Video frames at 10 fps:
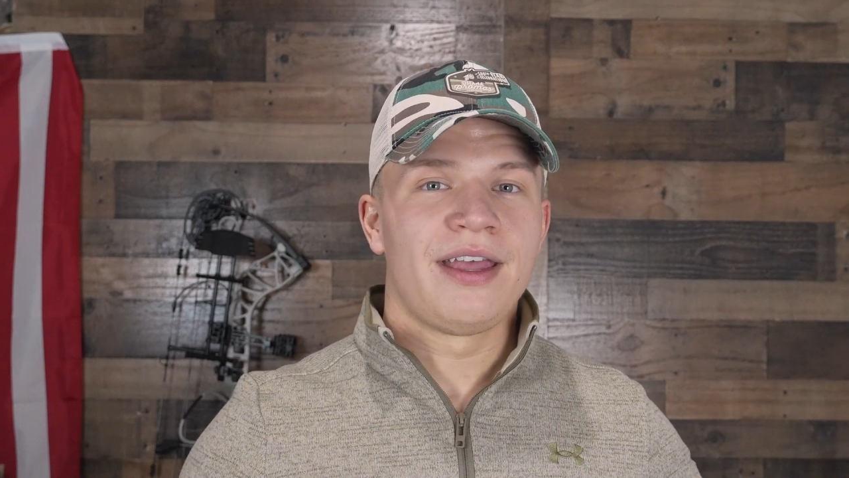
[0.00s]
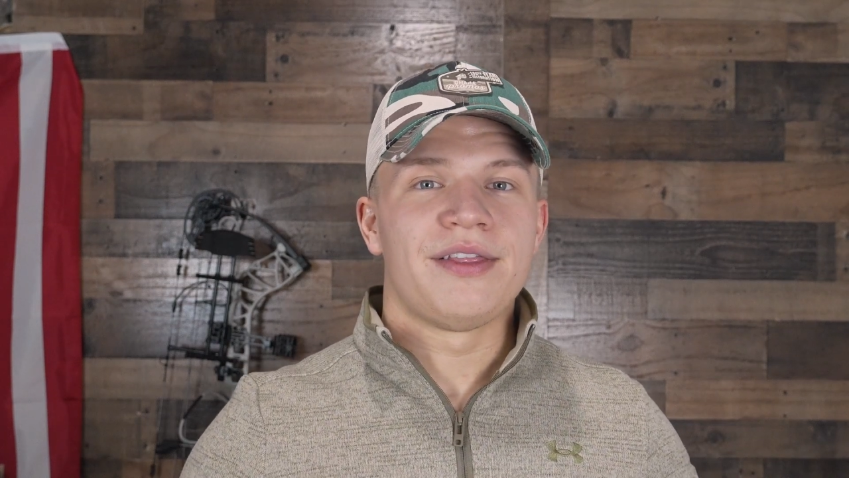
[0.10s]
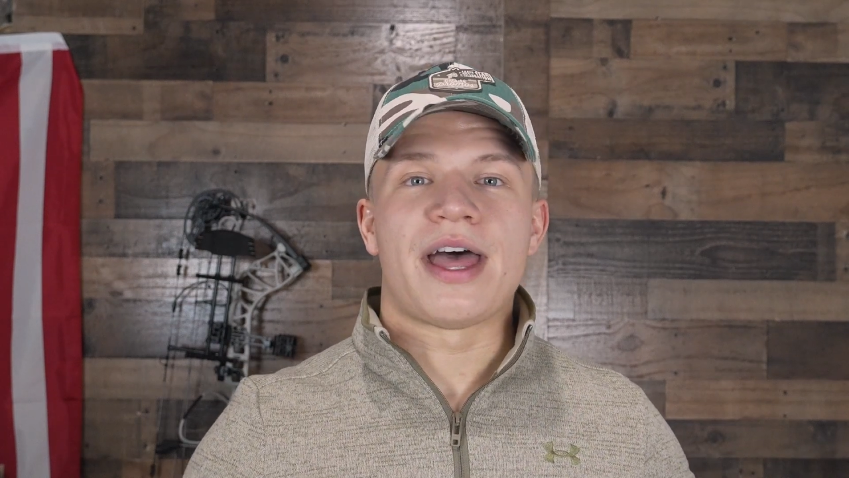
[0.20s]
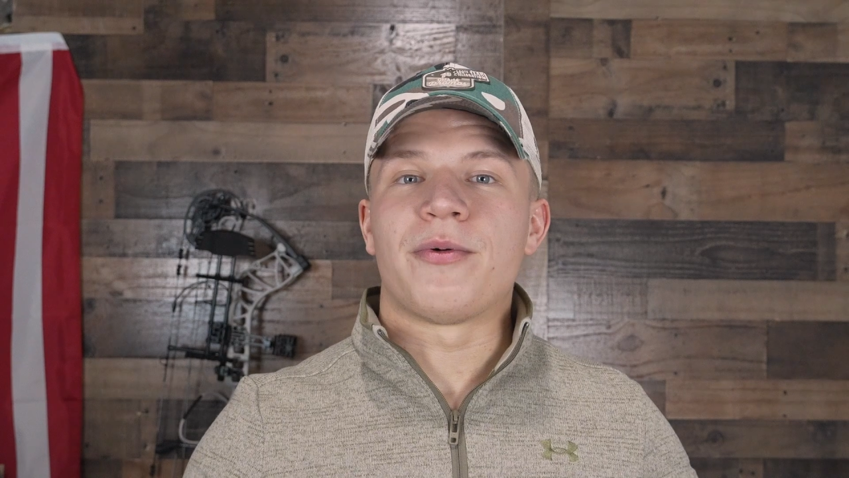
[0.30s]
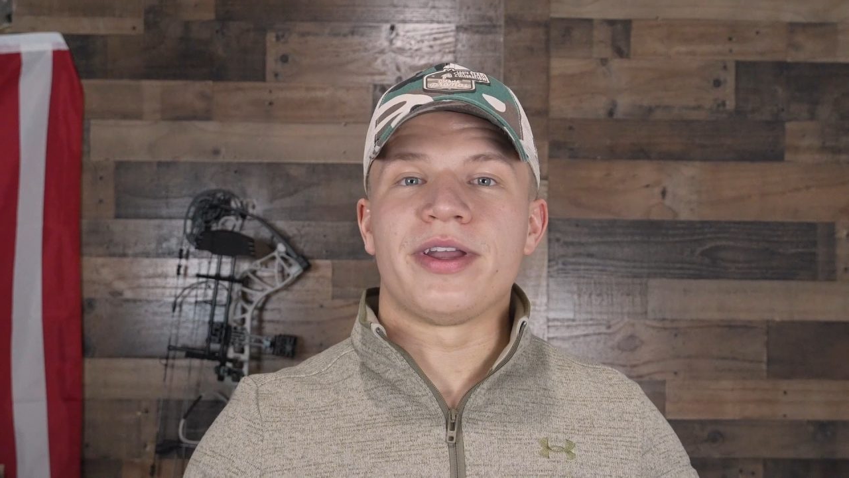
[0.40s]

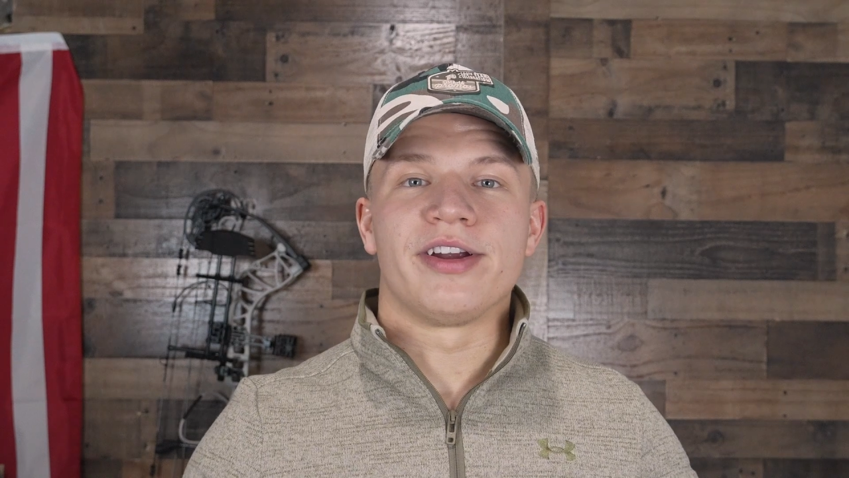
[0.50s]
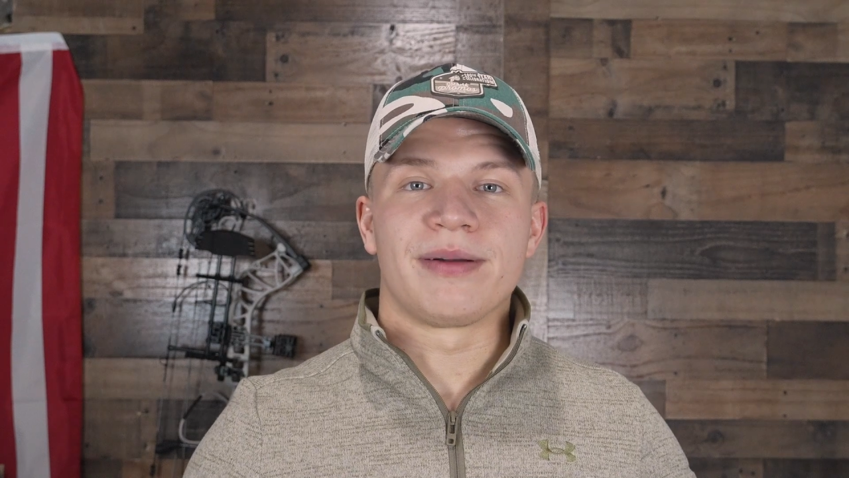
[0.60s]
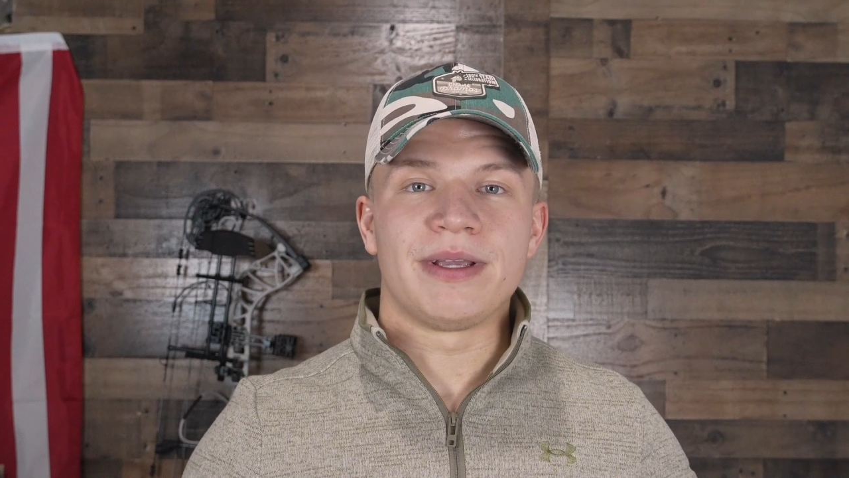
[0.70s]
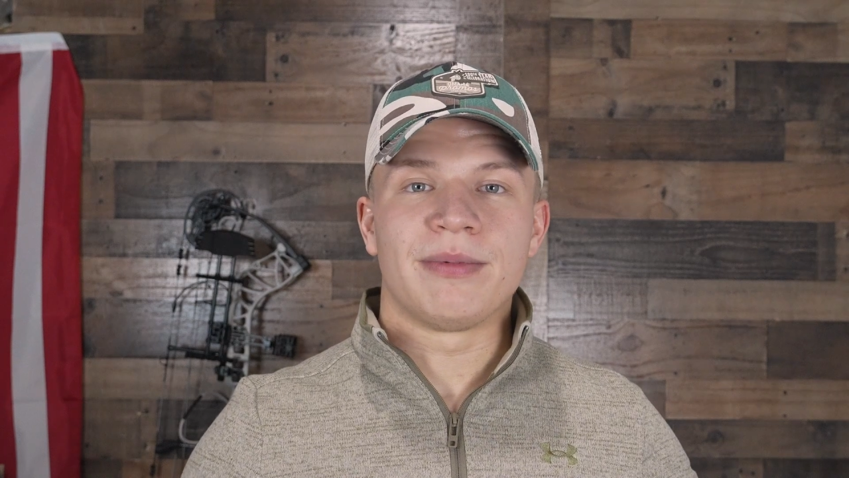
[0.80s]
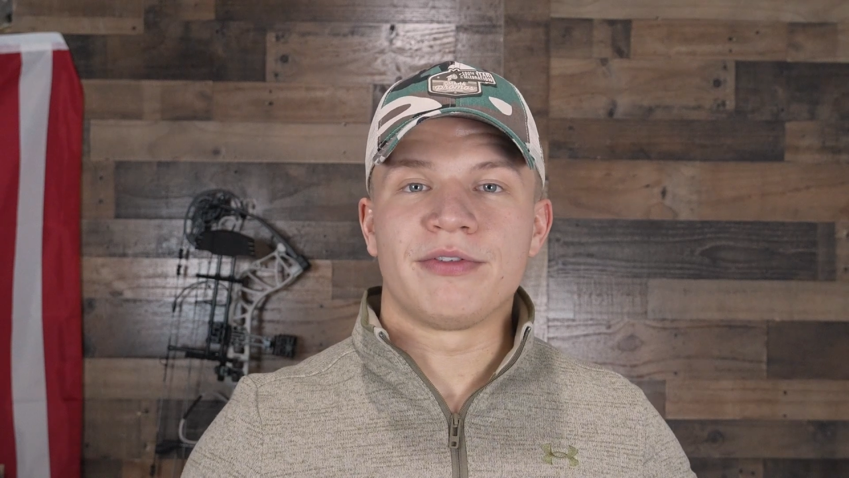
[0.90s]
That way you're
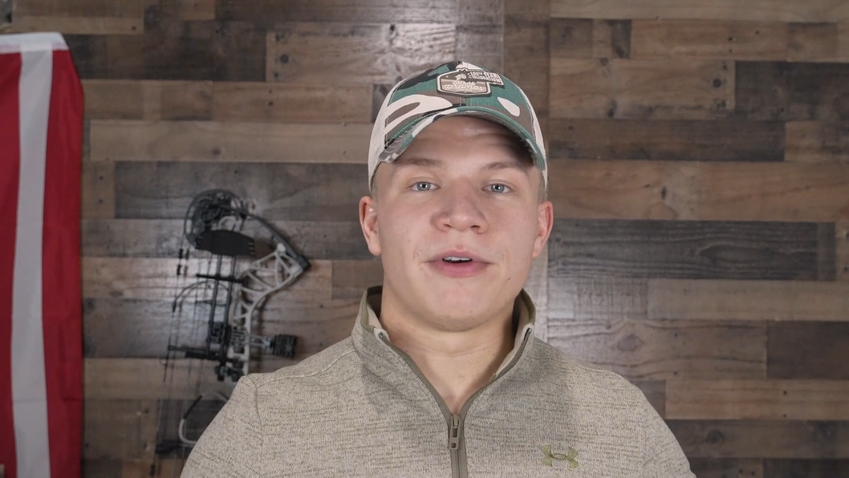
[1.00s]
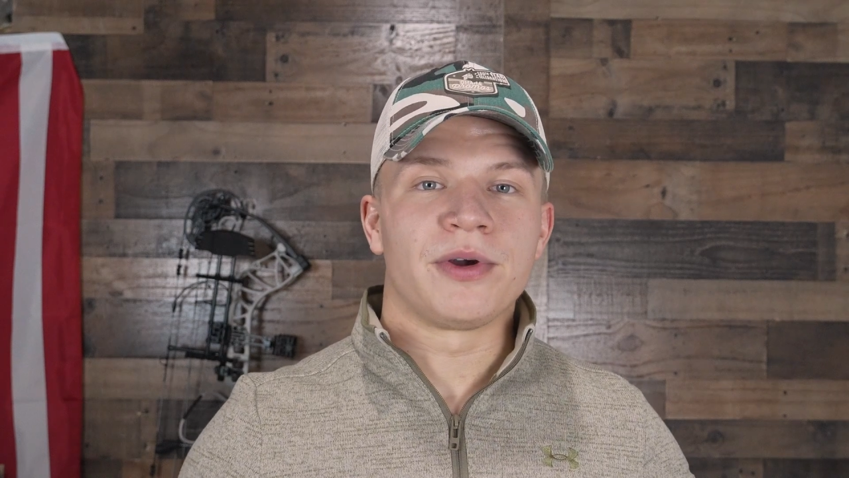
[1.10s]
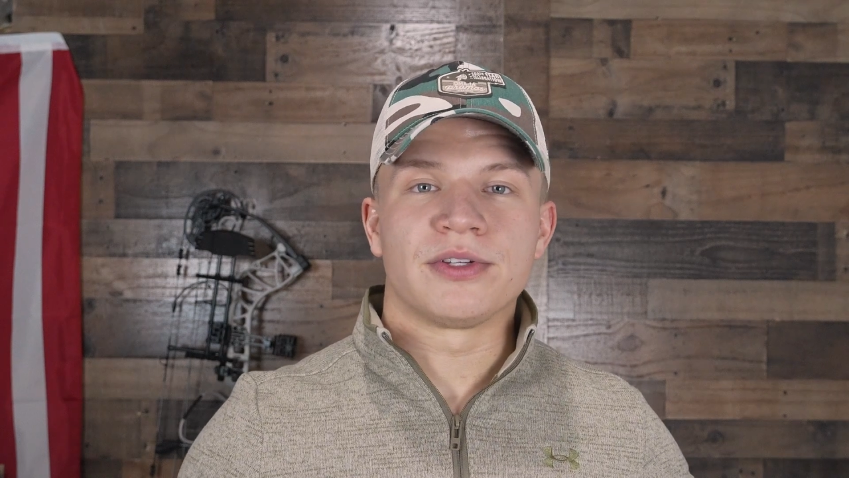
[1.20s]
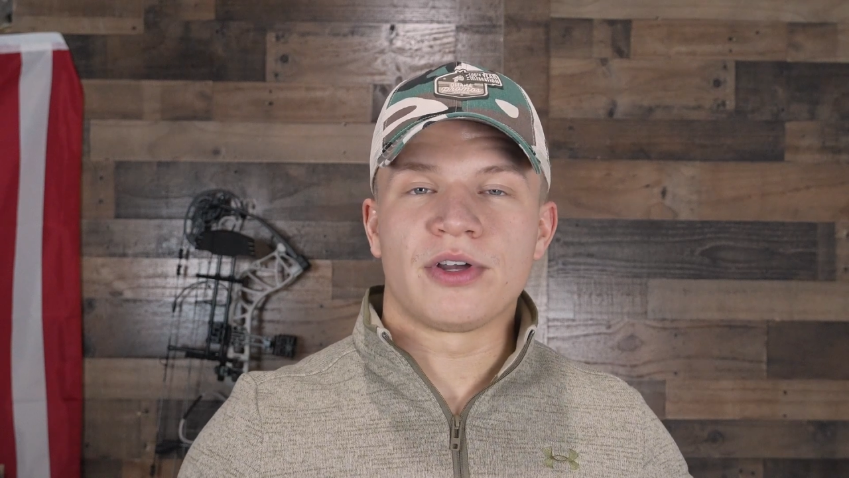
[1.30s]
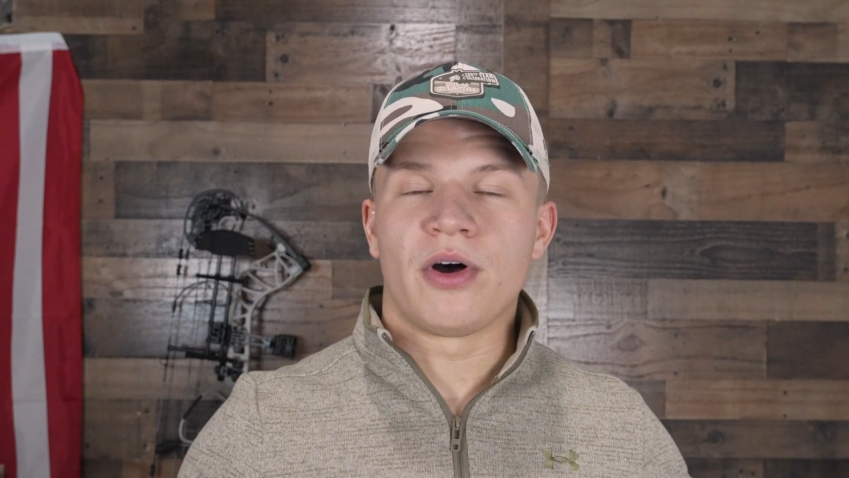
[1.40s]
going to be able to
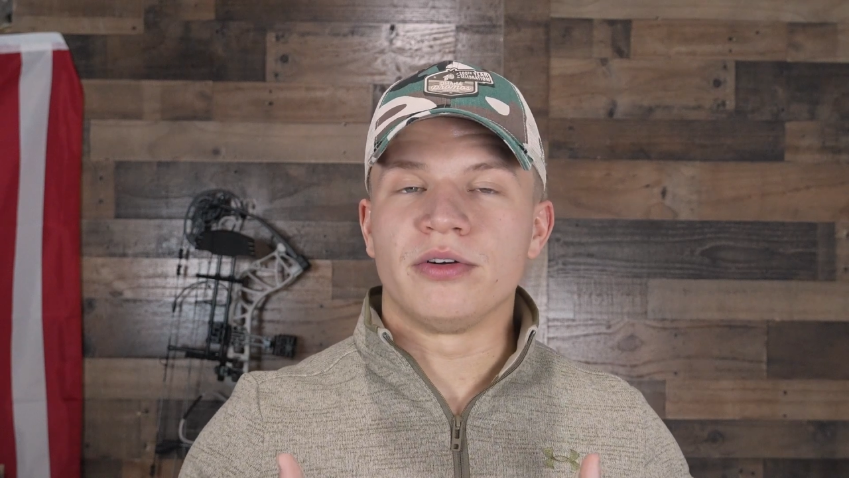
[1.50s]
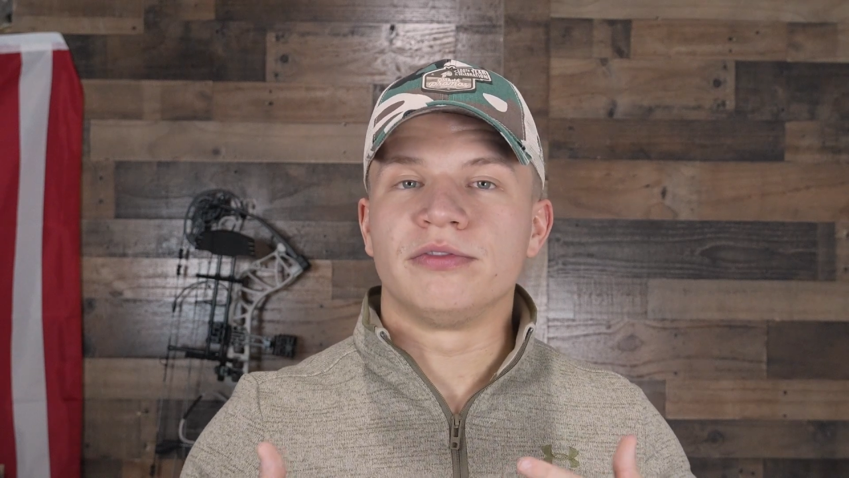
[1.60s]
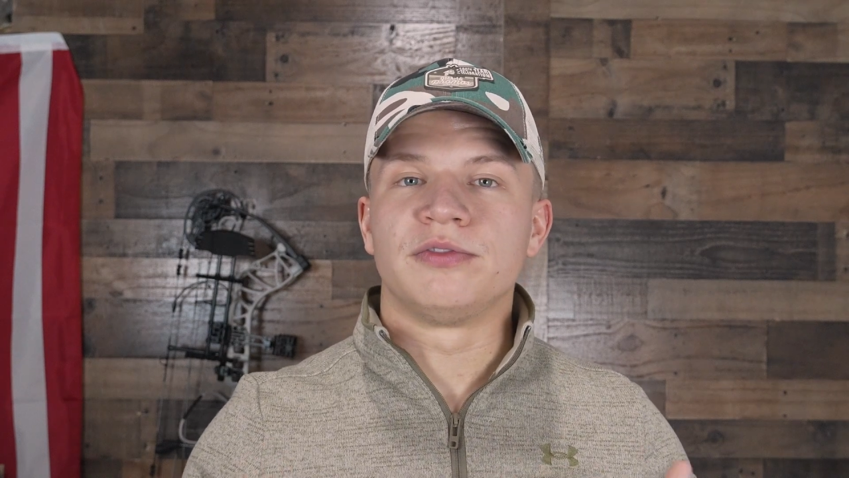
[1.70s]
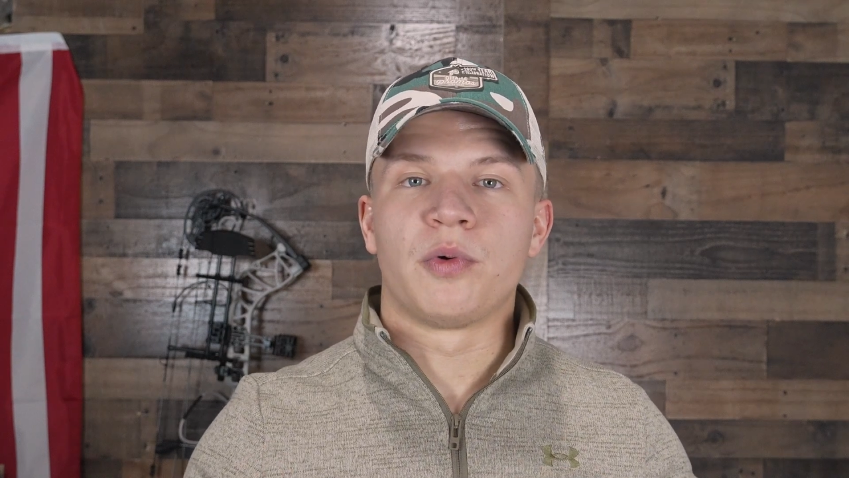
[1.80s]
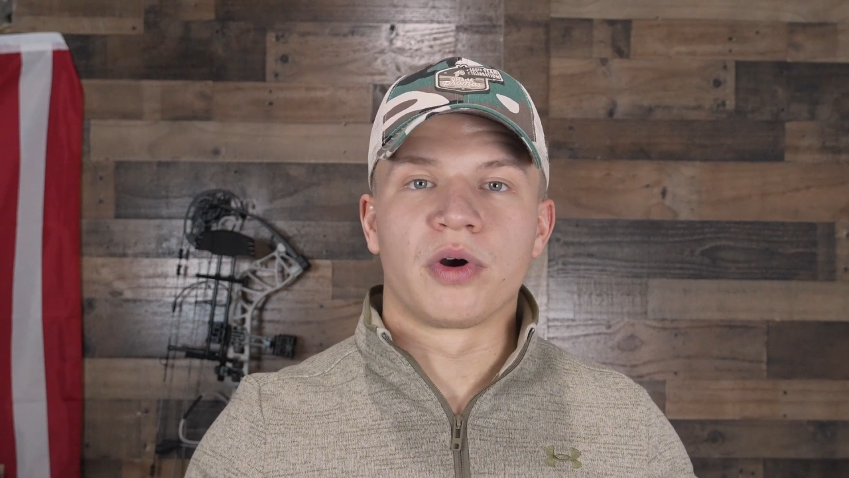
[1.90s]
focus on
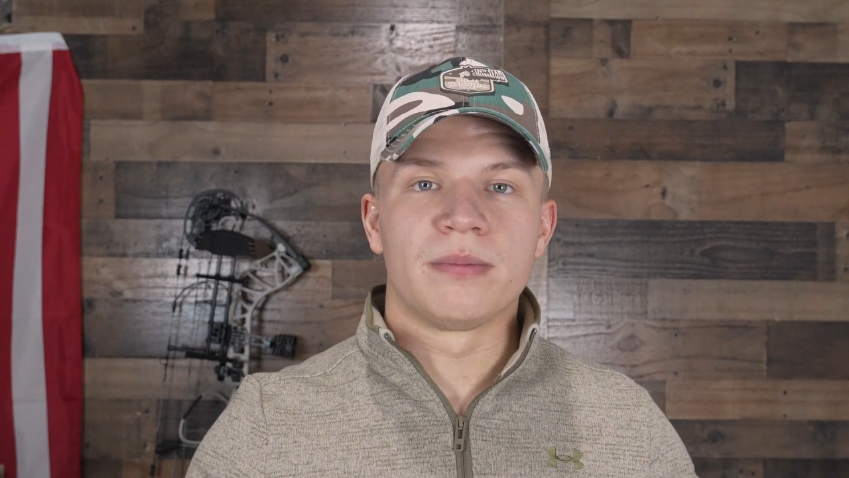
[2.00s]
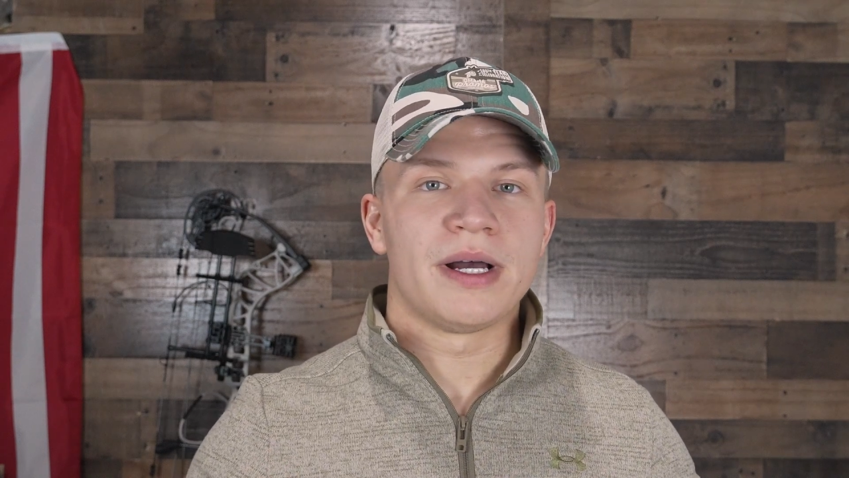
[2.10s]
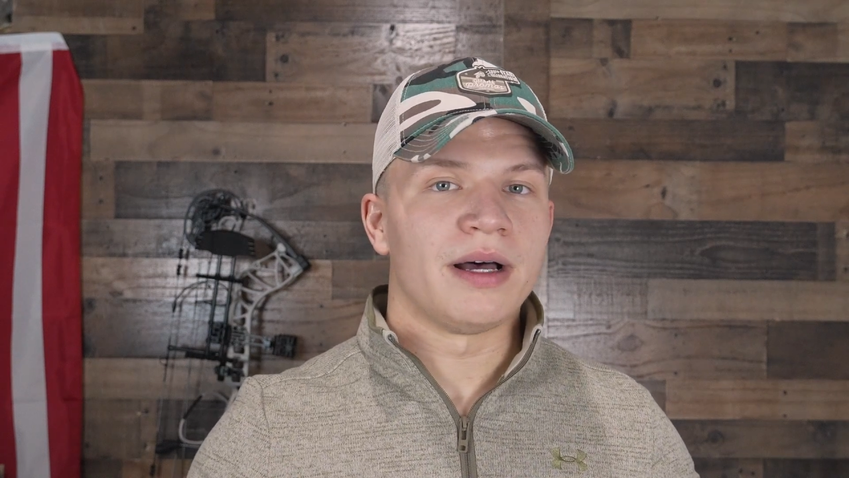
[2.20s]
form